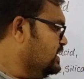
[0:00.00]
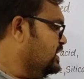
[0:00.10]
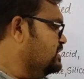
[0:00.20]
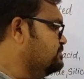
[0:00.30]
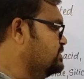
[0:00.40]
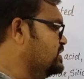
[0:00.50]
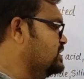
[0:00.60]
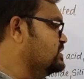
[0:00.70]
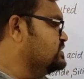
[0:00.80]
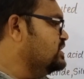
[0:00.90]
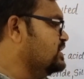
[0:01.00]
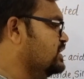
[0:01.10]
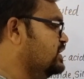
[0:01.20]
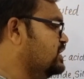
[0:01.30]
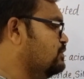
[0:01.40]
can be easily
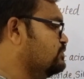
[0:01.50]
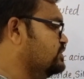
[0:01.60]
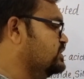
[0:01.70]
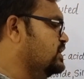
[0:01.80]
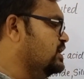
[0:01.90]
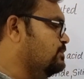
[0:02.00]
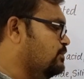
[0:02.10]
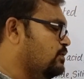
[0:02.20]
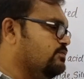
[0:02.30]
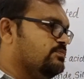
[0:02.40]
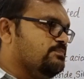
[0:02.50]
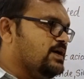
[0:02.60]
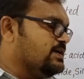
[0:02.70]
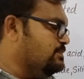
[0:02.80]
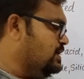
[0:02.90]
carried out with the help of
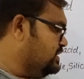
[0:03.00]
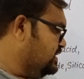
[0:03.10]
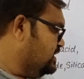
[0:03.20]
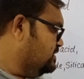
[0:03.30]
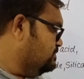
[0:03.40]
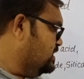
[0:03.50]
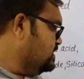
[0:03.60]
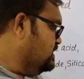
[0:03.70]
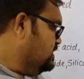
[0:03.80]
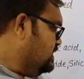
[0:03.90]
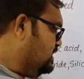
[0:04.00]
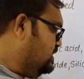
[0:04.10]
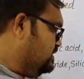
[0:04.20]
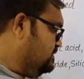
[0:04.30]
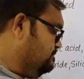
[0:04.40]
Beckmann rearrangement,
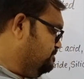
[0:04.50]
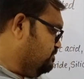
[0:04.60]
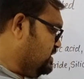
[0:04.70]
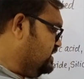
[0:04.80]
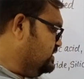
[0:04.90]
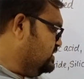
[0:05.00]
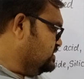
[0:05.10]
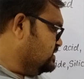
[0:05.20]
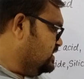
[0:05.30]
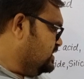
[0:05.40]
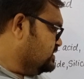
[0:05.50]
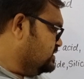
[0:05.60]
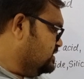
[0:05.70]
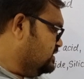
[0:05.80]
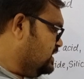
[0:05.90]
and in this
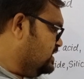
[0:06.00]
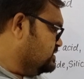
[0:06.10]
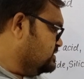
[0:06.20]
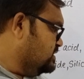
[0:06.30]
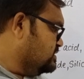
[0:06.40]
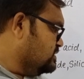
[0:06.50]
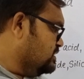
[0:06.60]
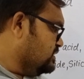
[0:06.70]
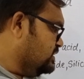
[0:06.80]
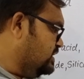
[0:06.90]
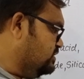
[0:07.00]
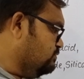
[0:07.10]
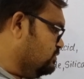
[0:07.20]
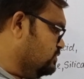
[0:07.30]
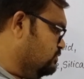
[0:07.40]
reaction, as this
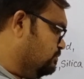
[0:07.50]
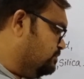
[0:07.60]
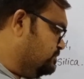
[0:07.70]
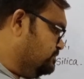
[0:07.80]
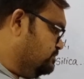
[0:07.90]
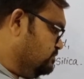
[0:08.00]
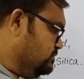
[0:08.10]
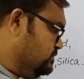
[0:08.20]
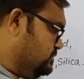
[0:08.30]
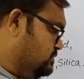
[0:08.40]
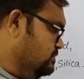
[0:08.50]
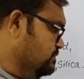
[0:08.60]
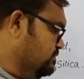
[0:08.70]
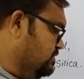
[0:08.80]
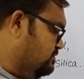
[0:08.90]
ketone group,
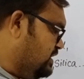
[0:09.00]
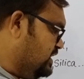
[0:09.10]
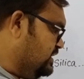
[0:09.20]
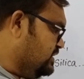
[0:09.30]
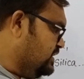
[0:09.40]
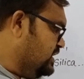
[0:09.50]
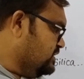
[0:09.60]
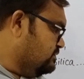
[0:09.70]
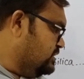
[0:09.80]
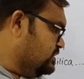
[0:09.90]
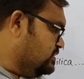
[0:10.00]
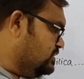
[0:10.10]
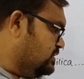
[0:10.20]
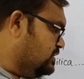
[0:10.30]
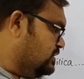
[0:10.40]
when it react with
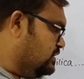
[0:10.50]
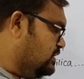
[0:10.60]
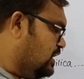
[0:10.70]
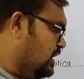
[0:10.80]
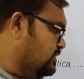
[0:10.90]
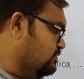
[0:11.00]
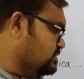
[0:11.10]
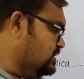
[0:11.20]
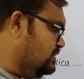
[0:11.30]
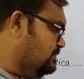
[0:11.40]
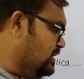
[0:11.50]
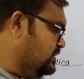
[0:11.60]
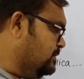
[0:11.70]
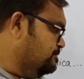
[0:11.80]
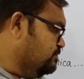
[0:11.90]

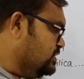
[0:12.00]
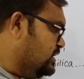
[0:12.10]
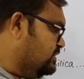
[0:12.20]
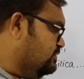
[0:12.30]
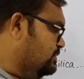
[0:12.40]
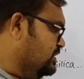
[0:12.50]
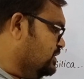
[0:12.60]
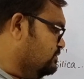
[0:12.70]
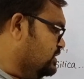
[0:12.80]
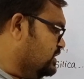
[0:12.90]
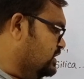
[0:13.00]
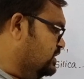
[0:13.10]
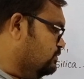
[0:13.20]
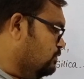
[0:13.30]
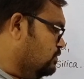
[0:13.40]
hydroxylamine, it will be converted
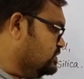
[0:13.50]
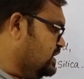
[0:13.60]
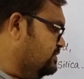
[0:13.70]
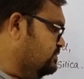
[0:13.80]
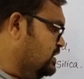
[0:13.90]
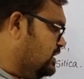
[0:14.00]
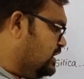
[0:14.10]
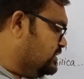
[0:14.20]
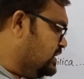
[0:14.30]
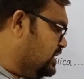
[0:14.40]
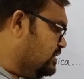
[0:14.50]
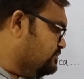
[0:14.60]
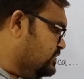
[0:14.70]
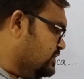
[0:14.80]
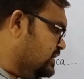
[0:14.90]
into oxime, and then
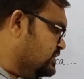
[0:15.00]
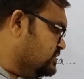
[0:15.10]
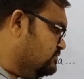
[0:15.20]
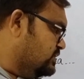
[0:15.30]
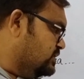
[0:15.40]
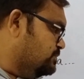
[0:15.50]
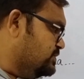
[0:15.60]
after reaction with